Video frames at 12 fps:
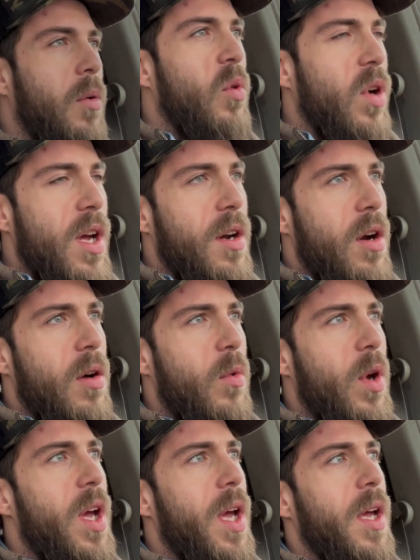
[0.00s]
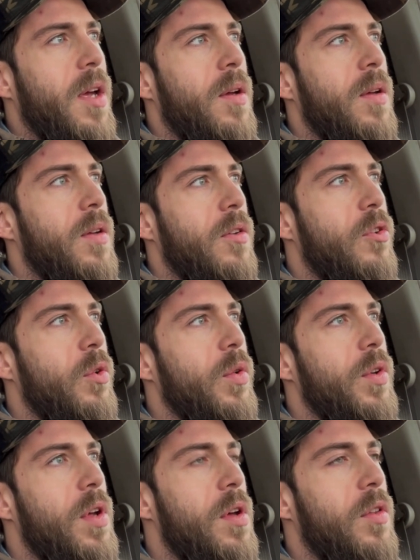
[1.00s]
We're on our way to
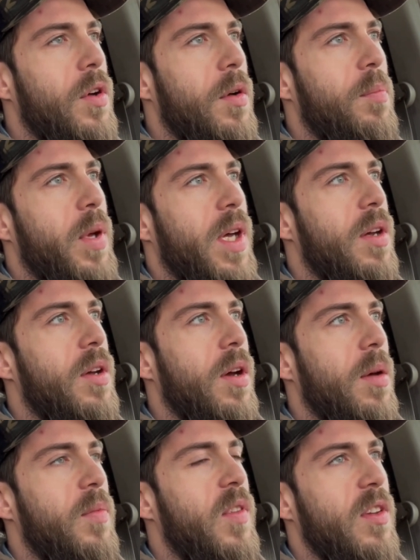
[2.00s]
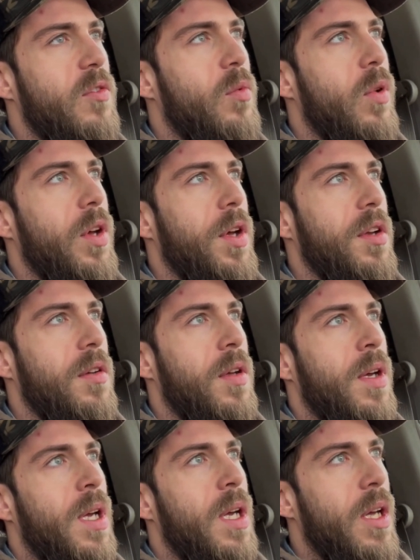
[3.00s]
another pickup. This
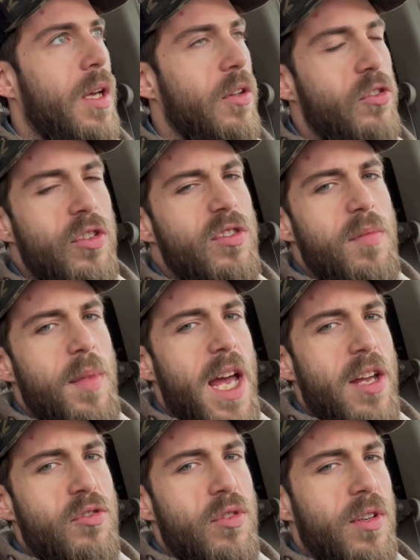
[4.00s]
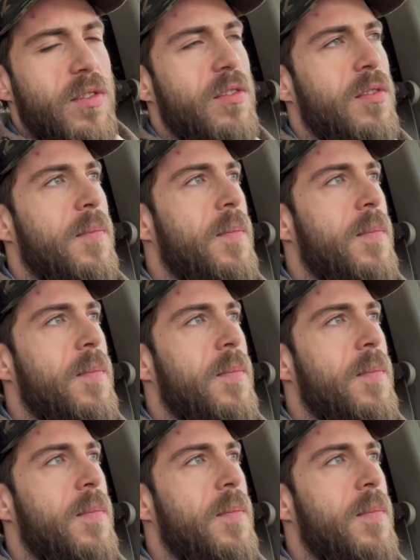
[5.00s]
one is just a mattress.